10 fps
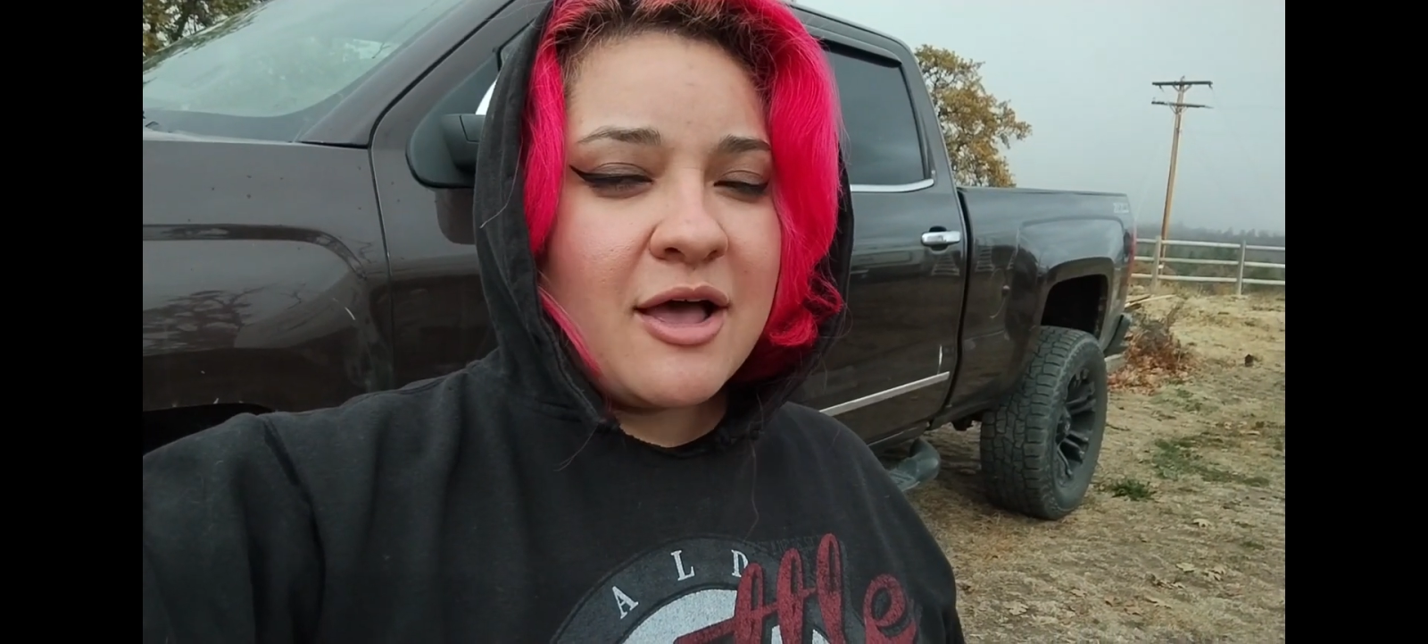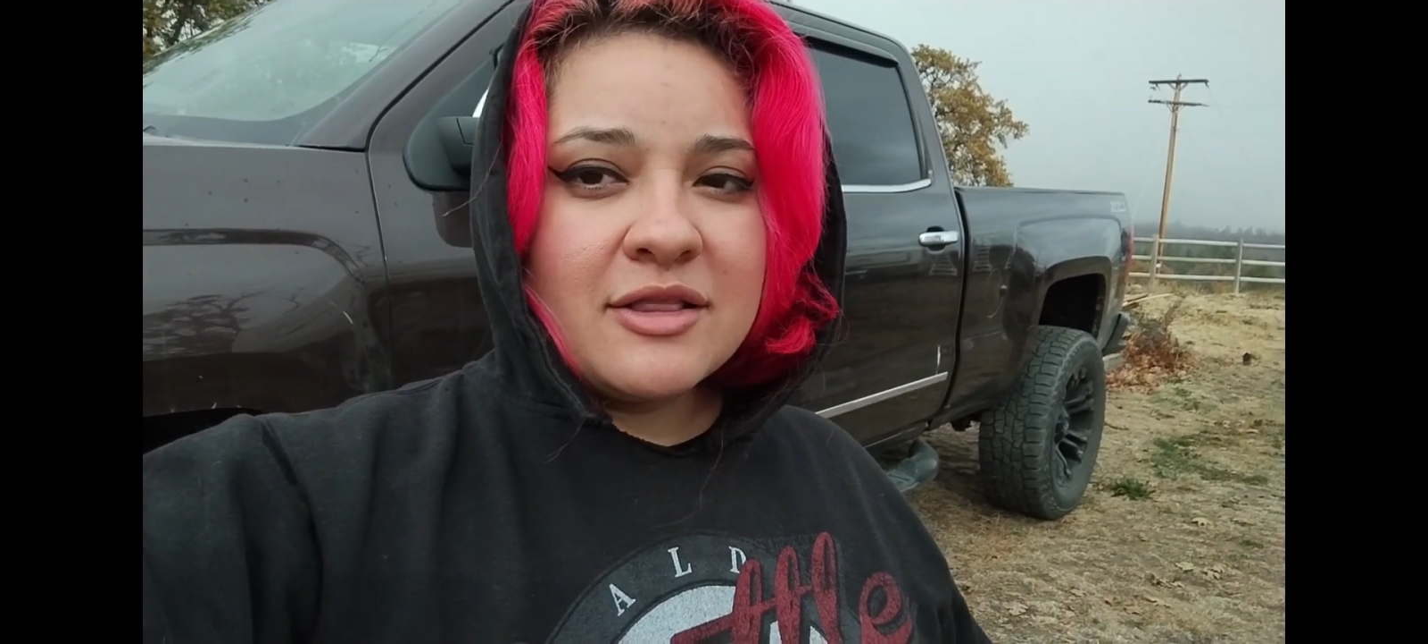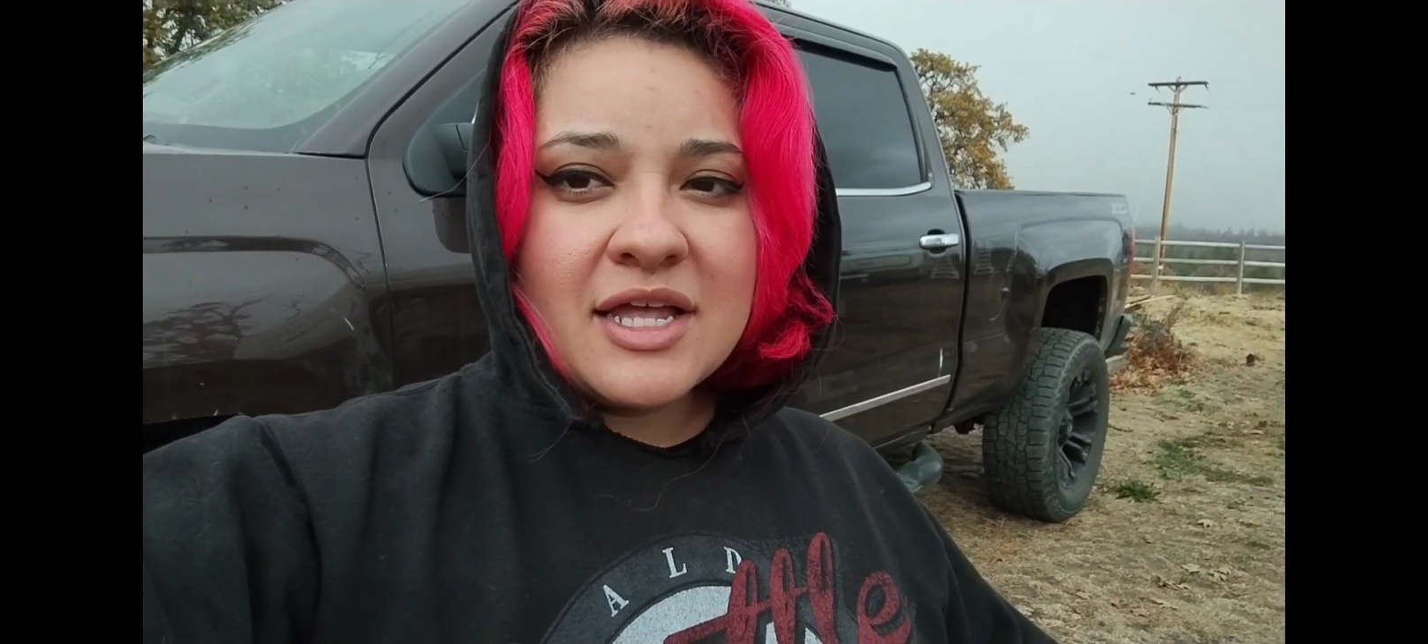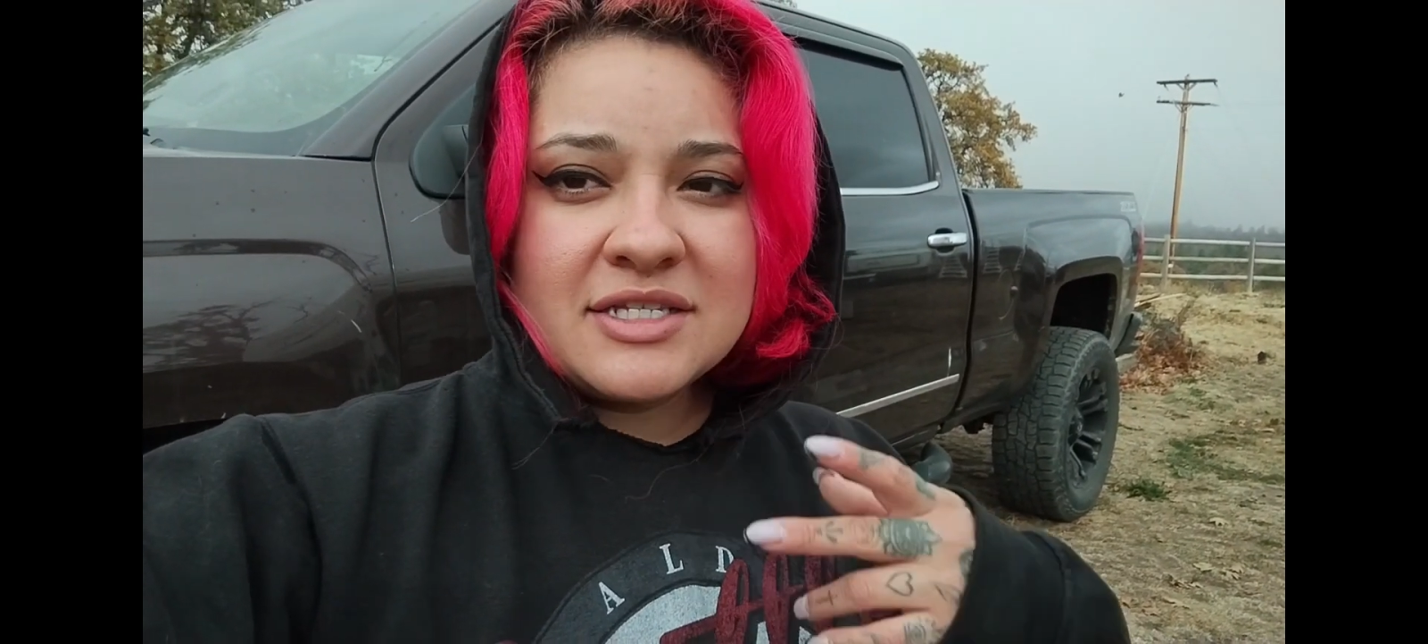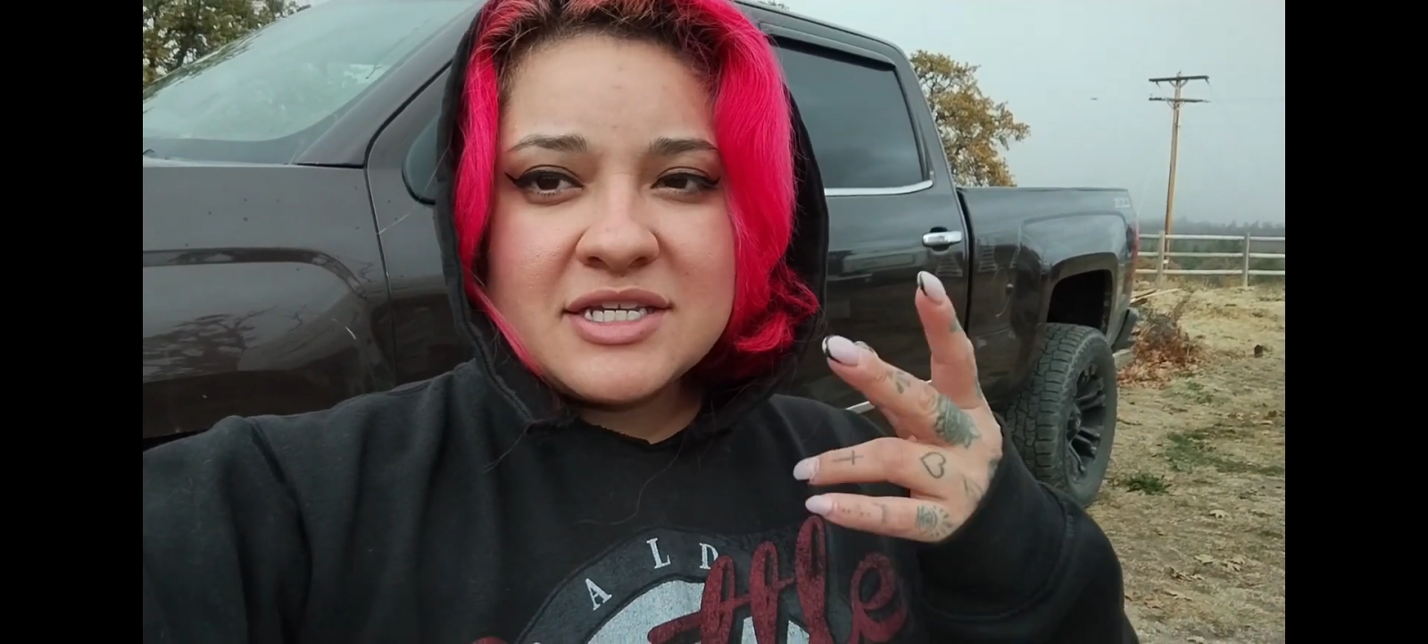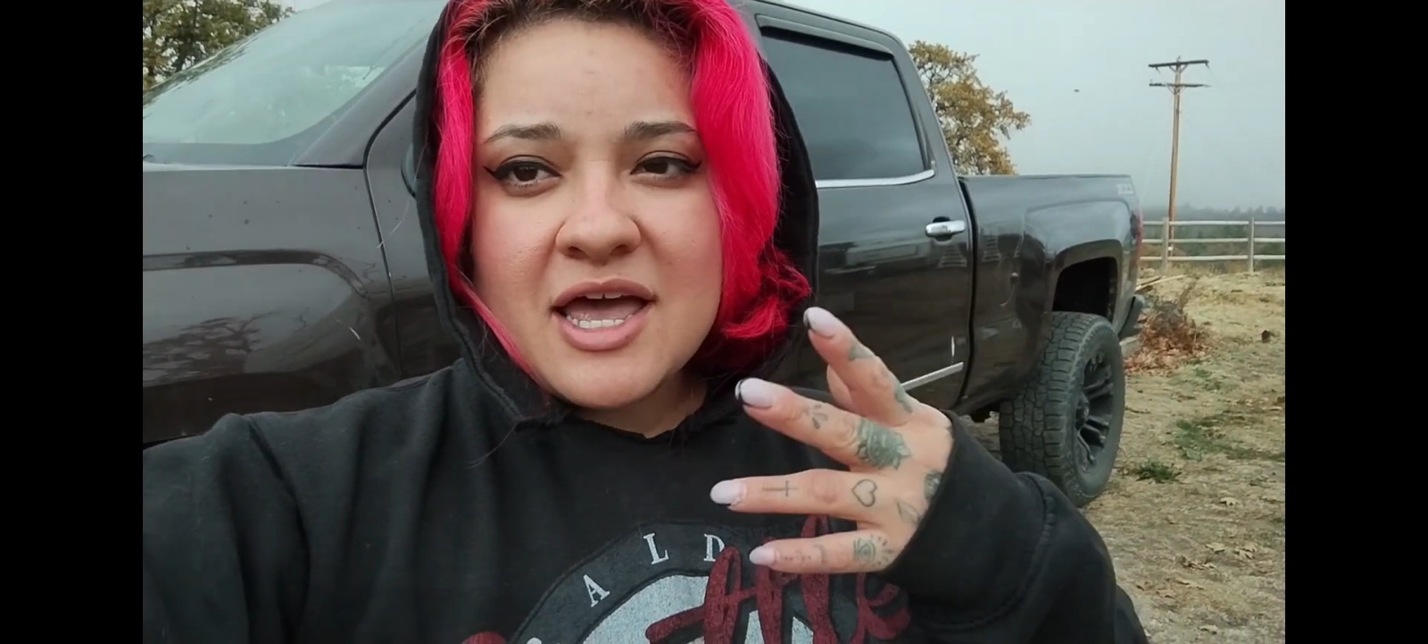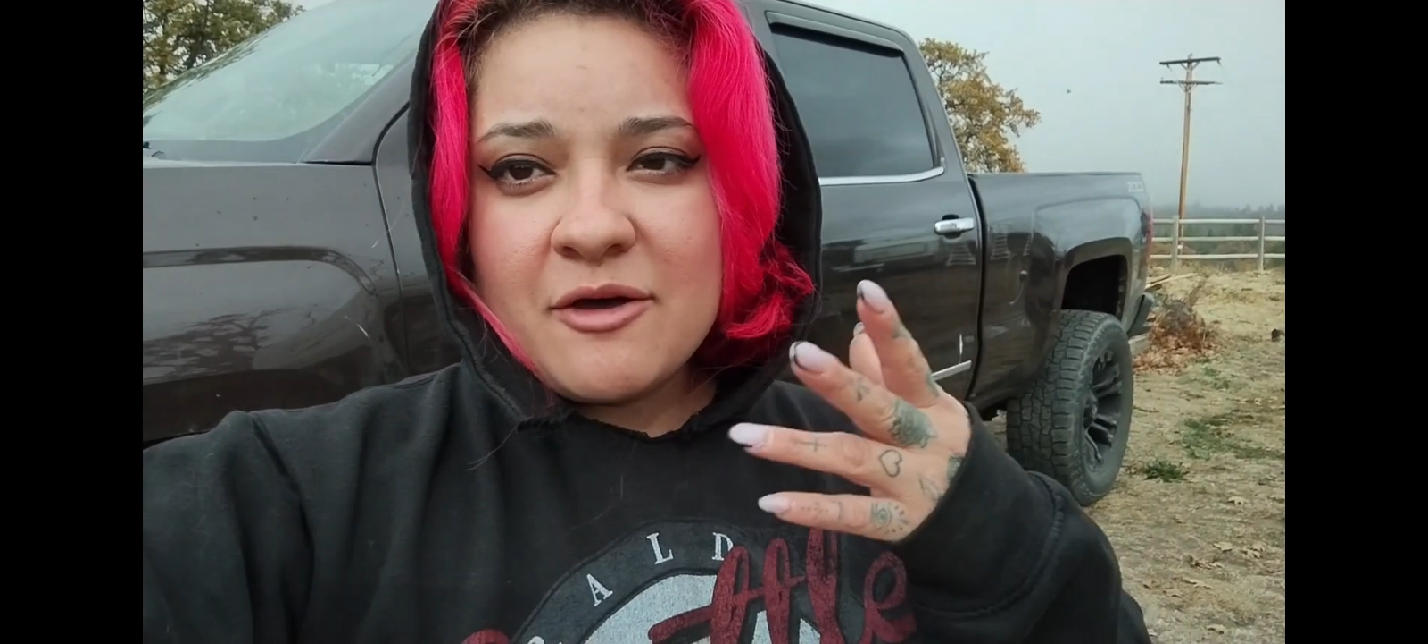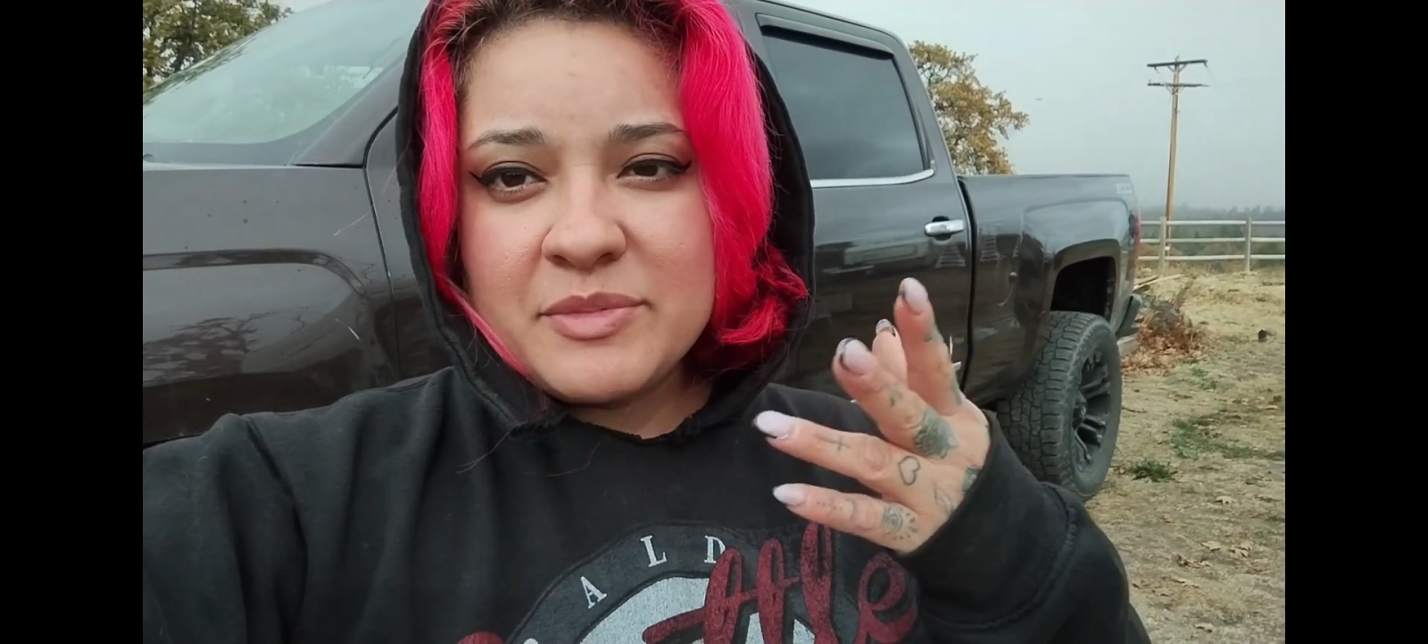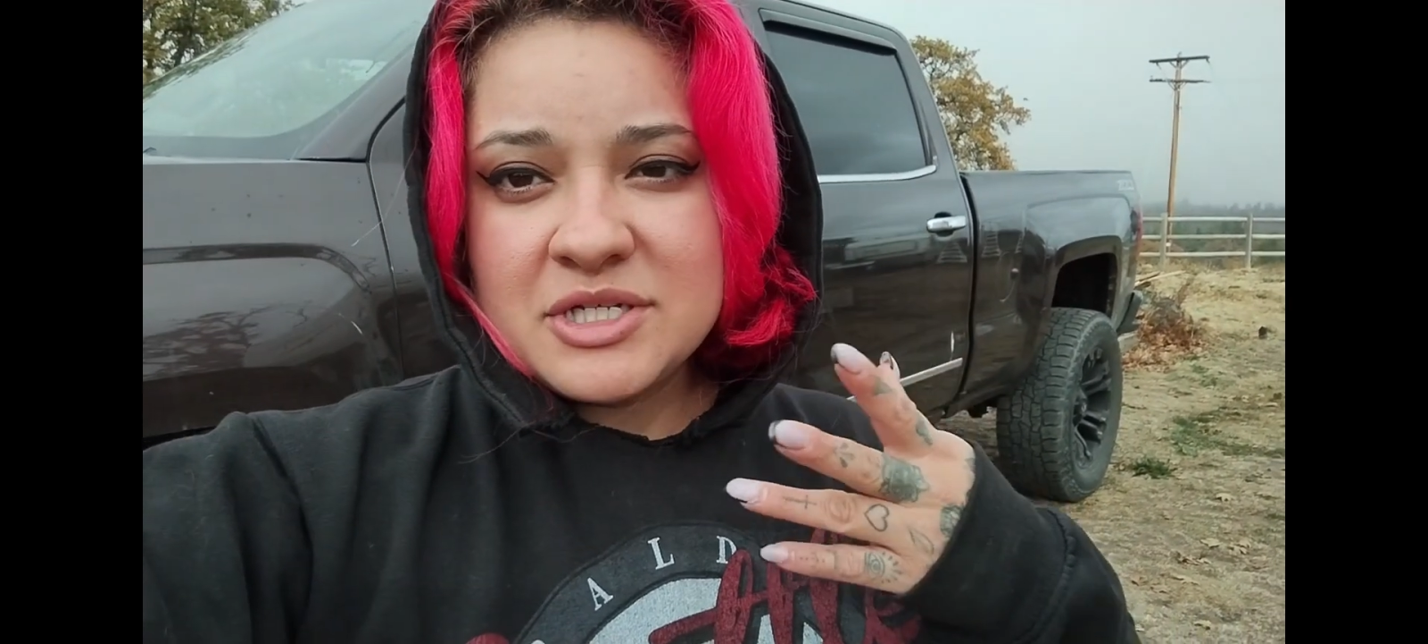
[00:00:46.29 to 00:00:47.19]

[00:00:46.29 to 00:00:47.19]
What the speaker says: let's help